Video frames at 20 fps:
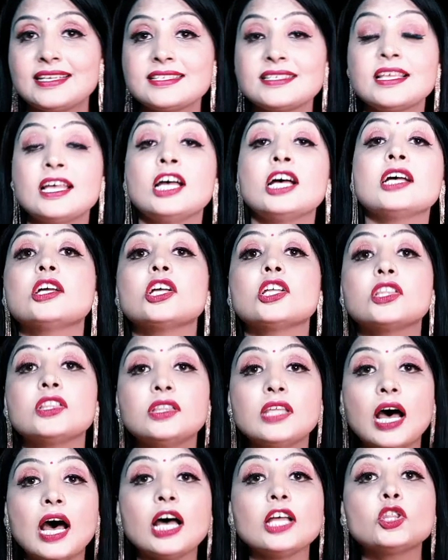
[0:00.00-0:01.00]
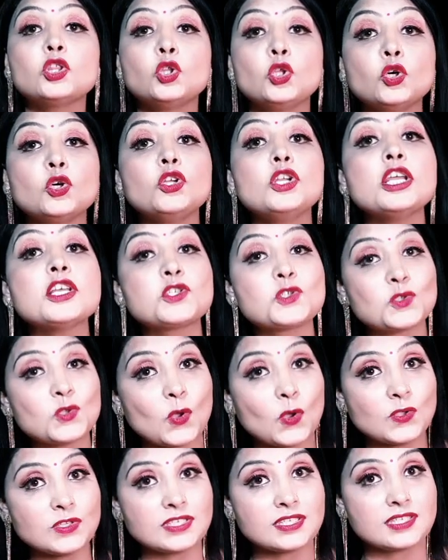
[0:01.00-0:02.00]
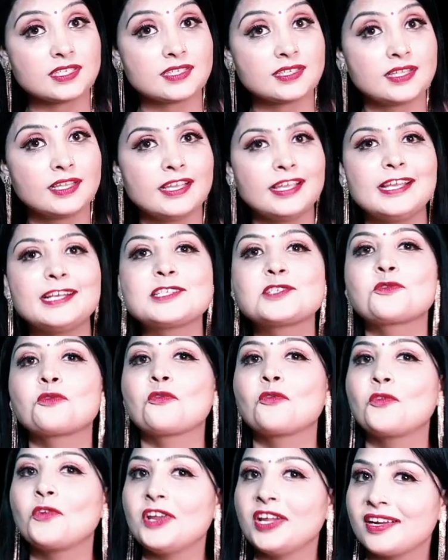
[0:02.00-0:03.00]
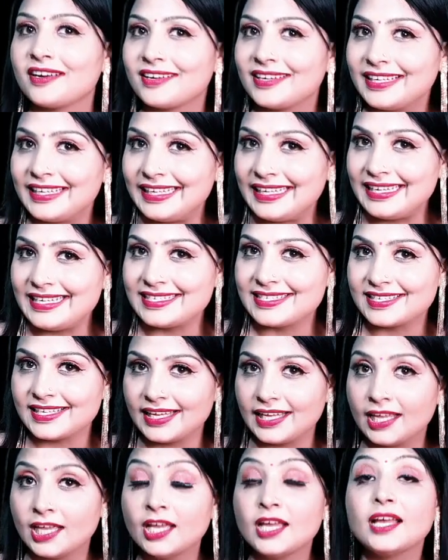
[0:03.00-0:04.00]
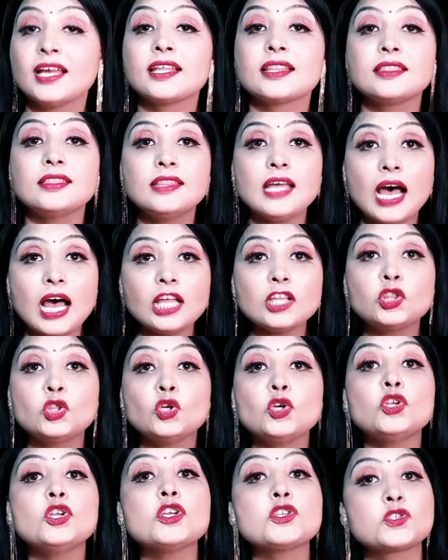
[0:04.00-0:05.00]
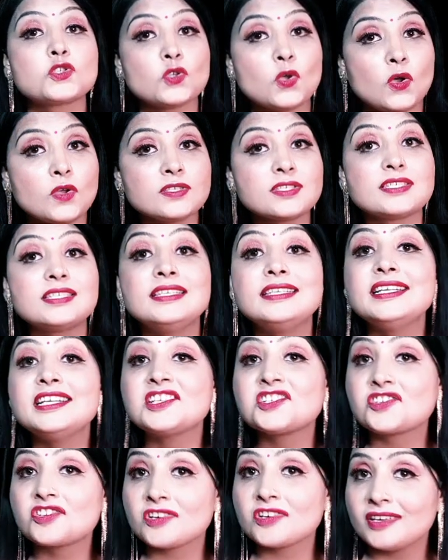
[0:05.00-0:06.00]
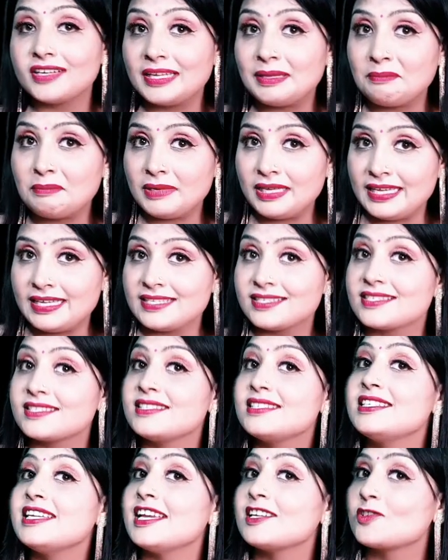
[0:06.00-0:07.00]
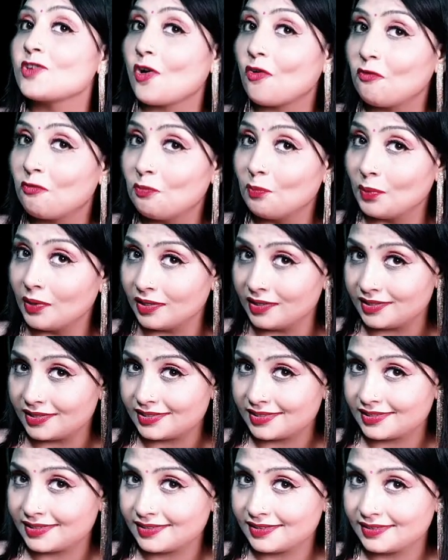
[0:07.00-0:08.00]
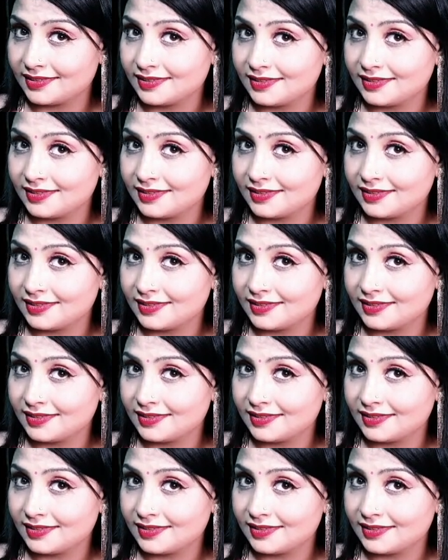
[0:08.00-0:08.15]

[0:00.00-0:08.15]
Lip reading: is date de naissance. It's fairly easy. Date de naissance literally means date of birth.